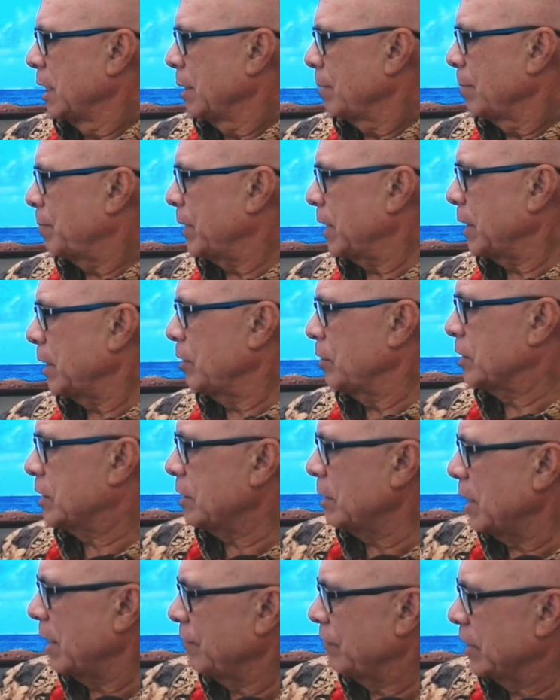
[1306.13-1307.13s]
But you
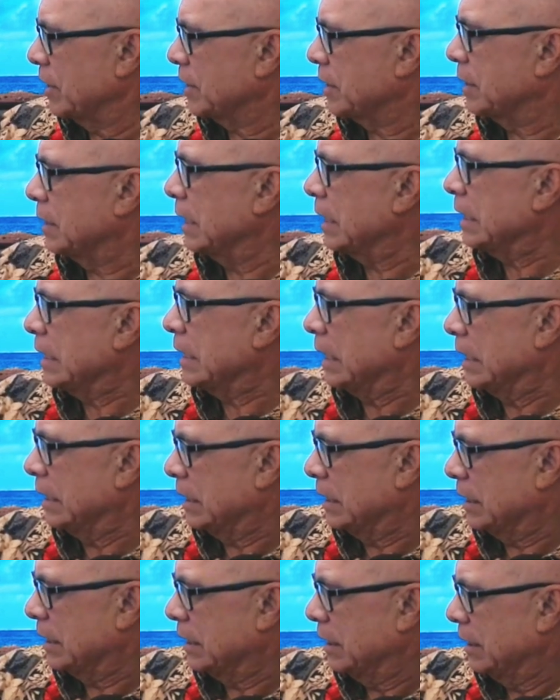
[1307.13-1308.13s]
still have this
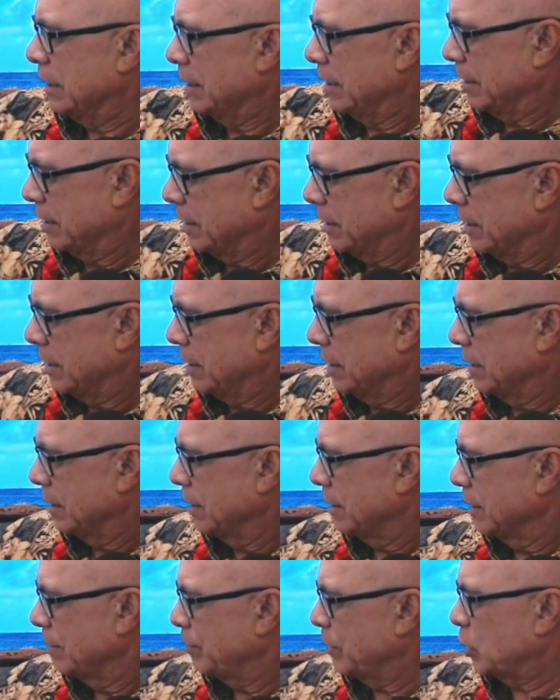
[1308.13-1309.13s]
distance
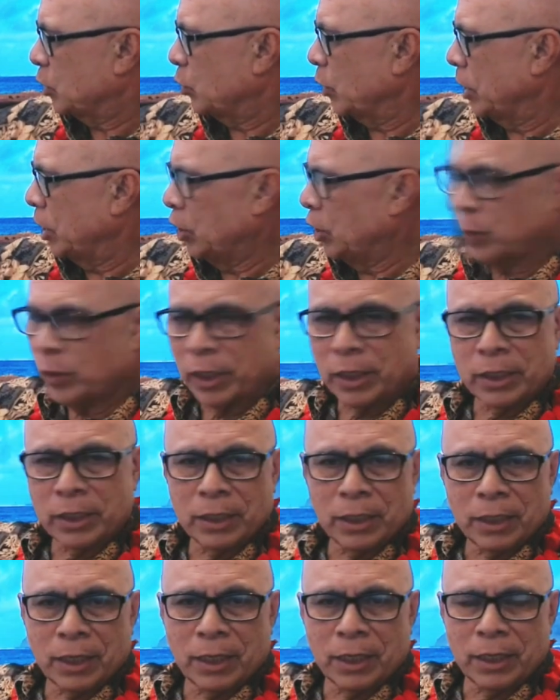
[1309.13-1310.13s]
between you
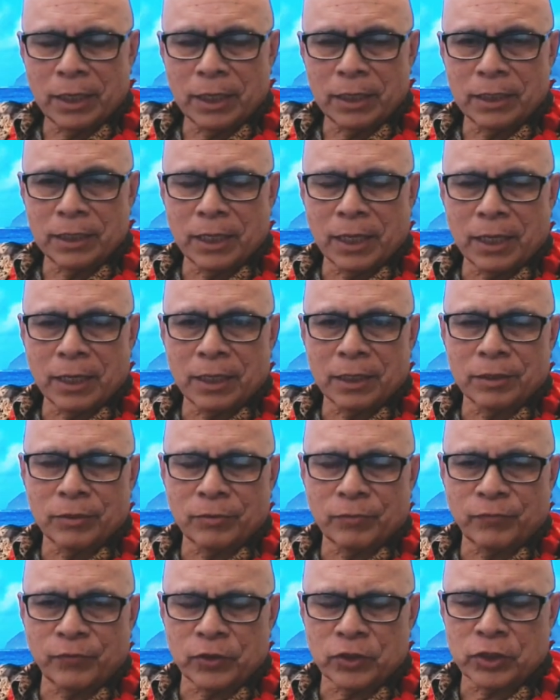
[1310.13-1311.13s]
and that
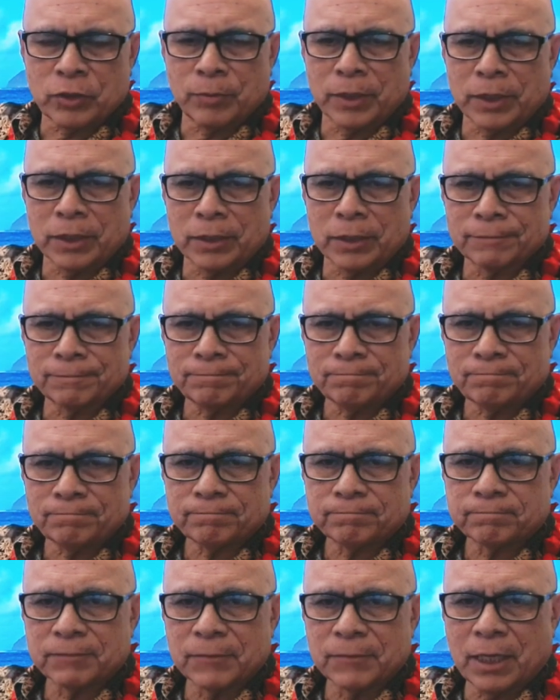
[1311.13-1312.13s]
other fisherman,
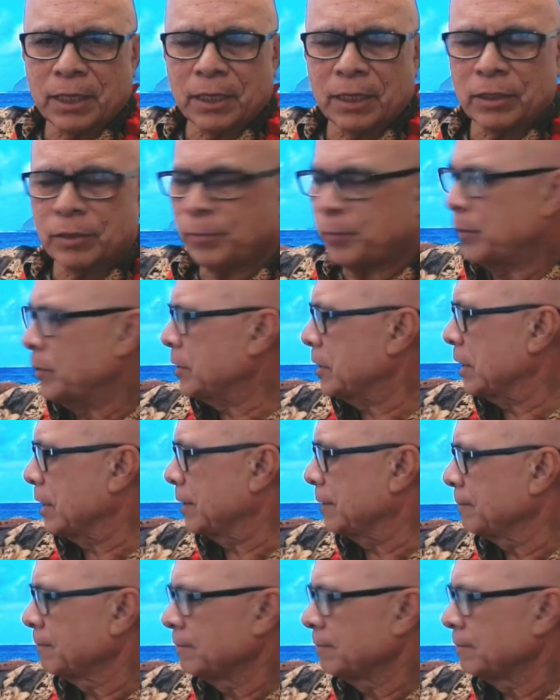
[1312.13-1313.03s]
that other person.